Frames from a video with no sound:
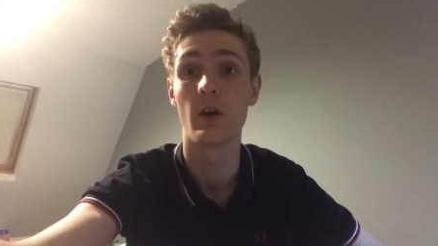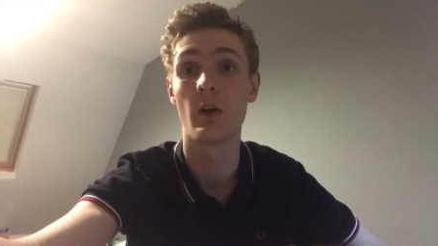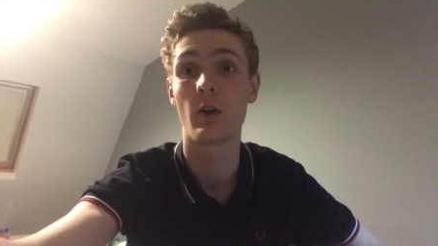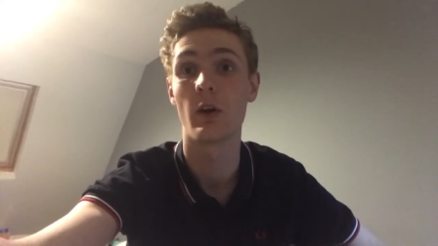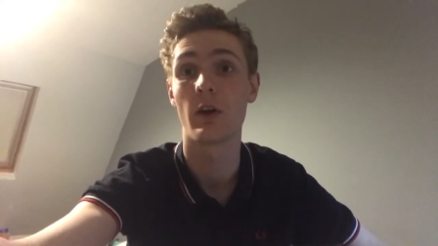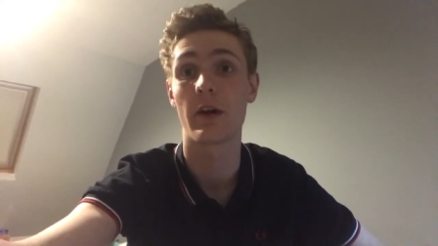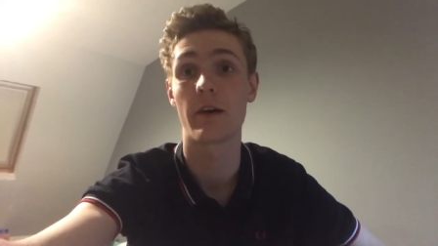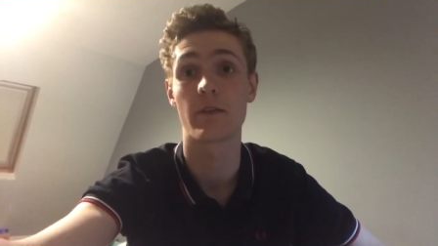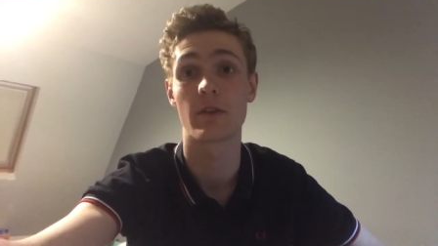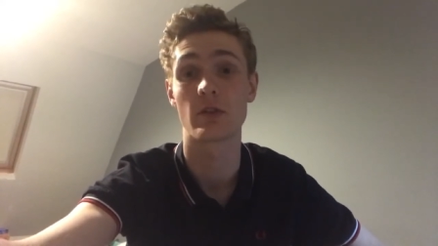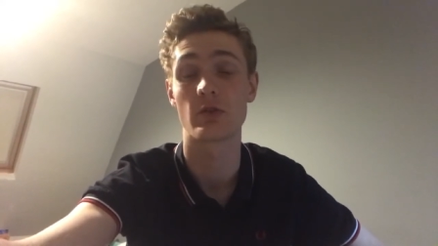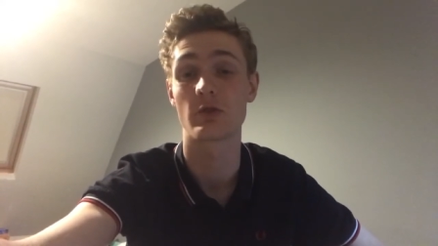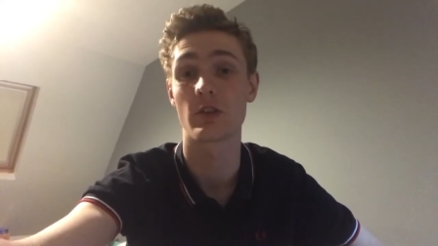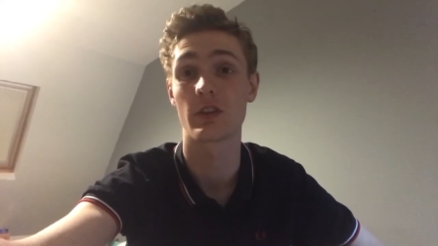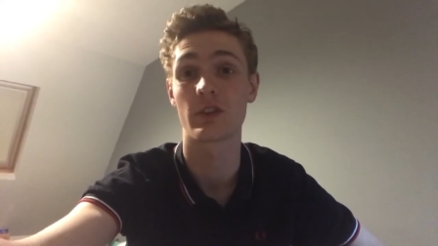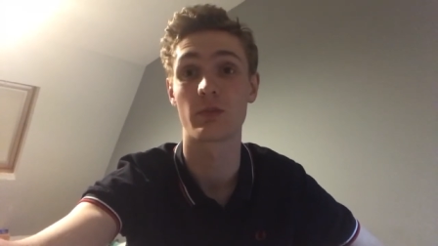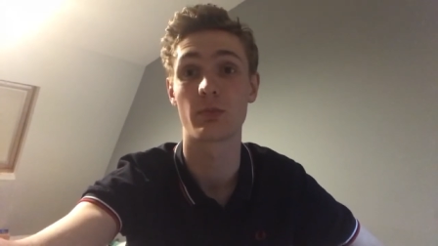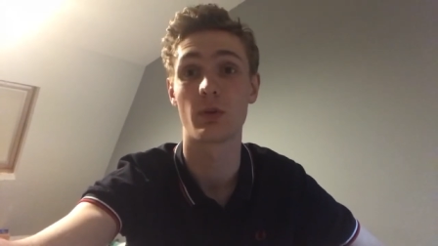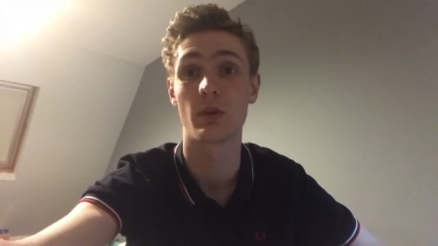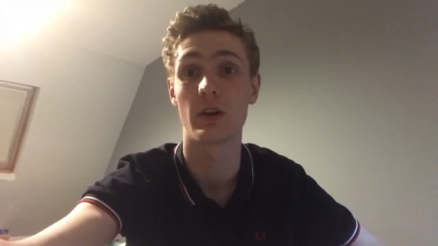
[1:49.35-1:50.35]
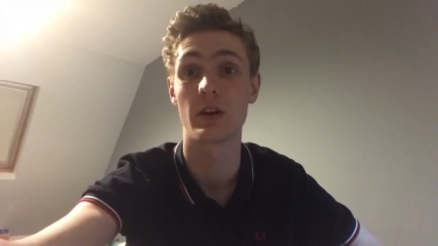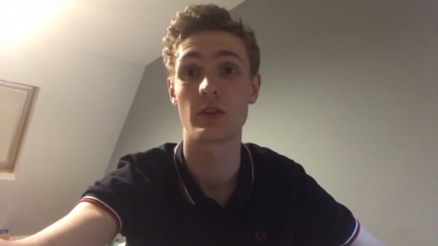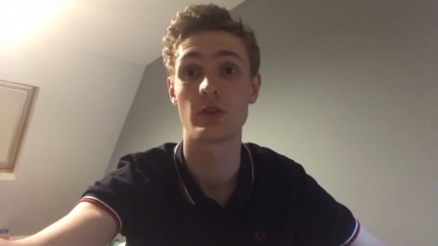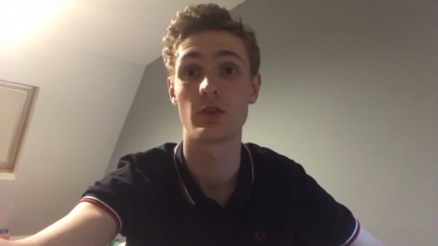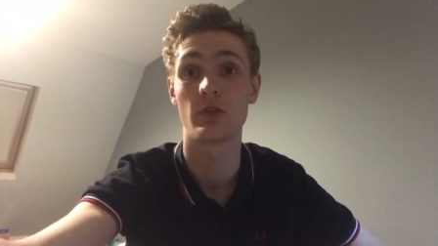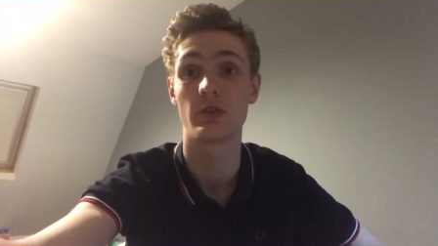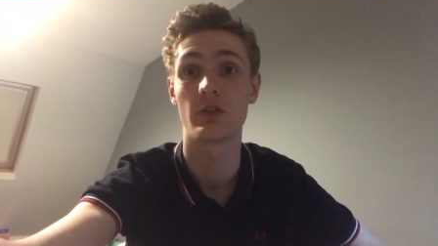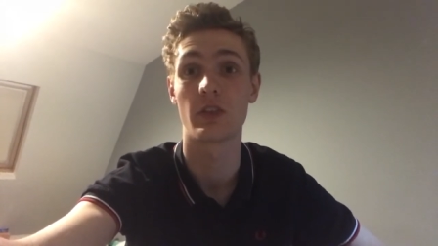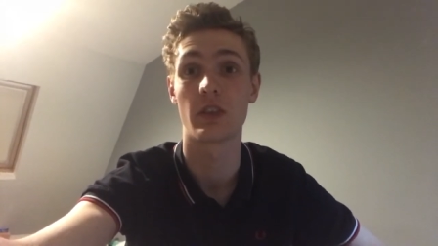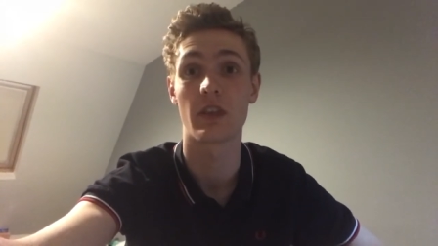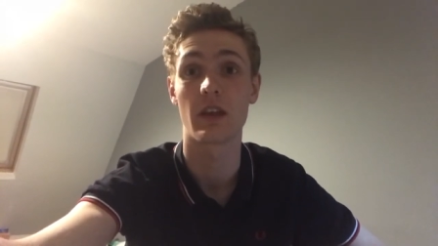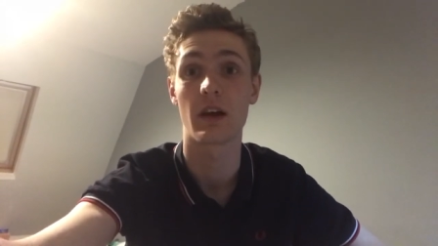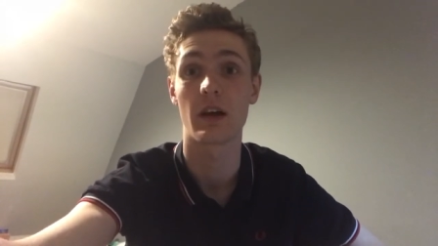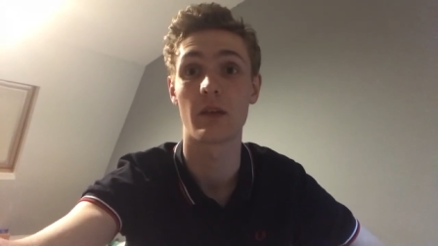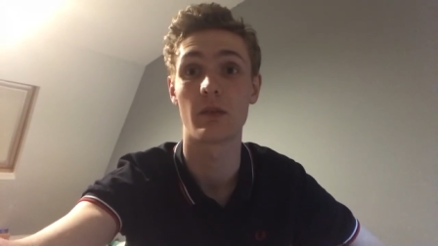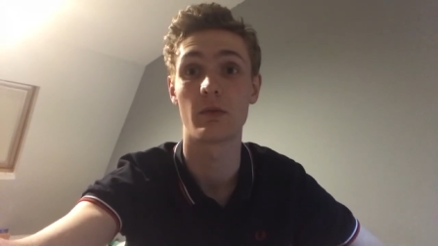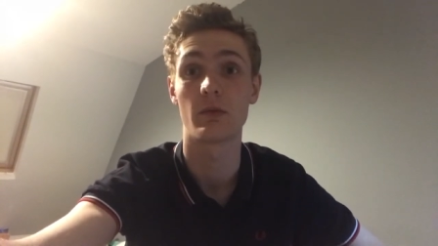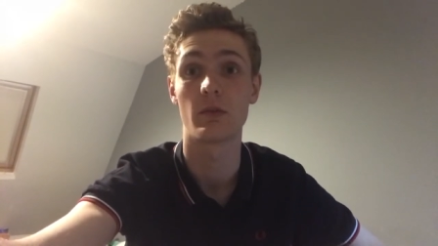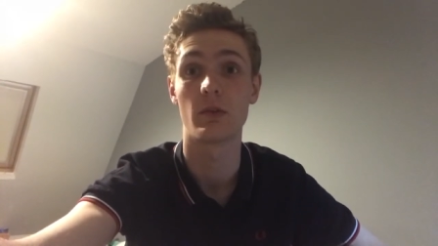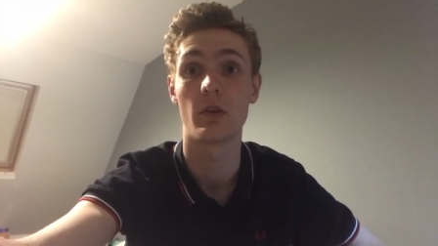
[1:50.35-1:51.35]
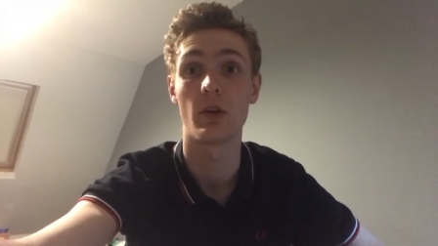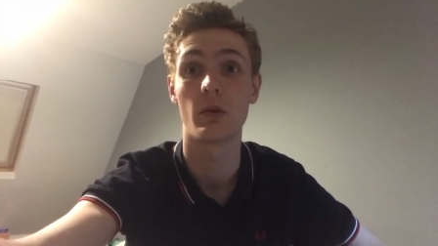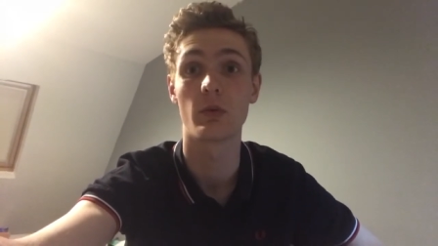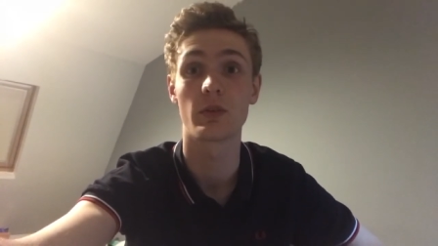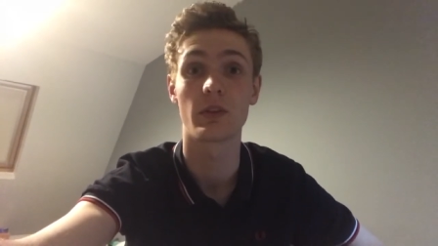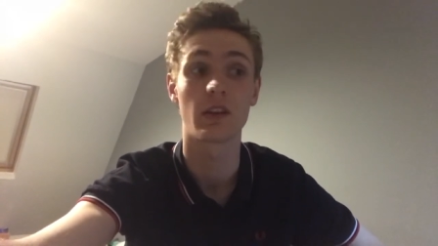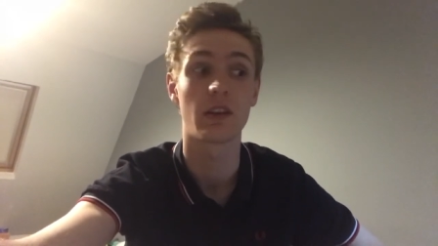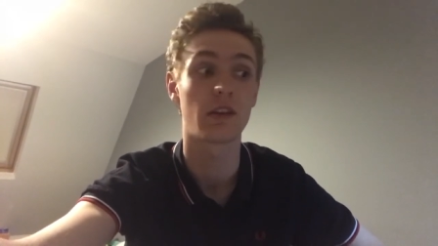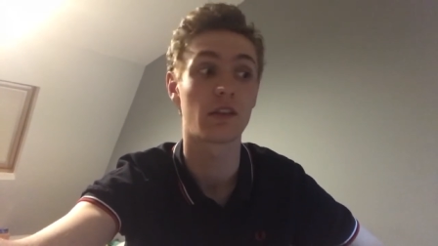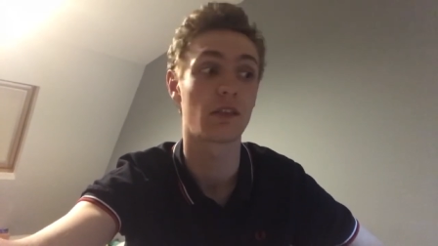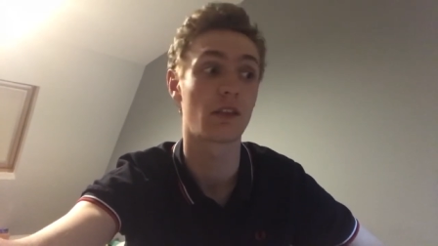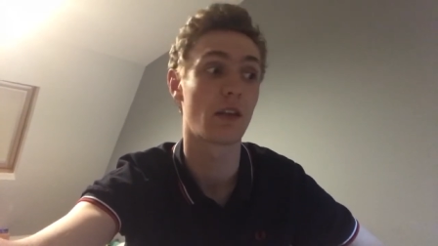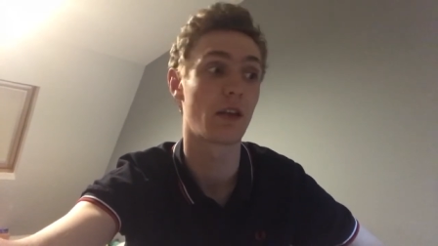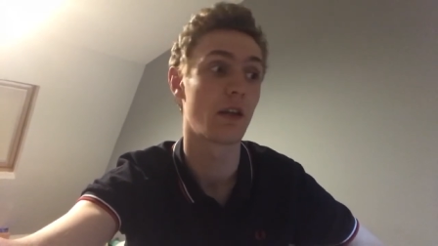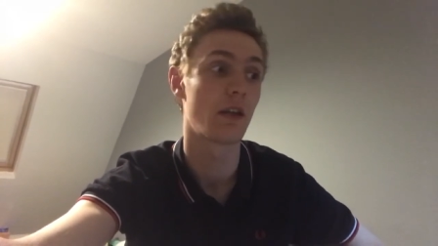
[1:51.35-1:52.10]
or having transport issues at that notice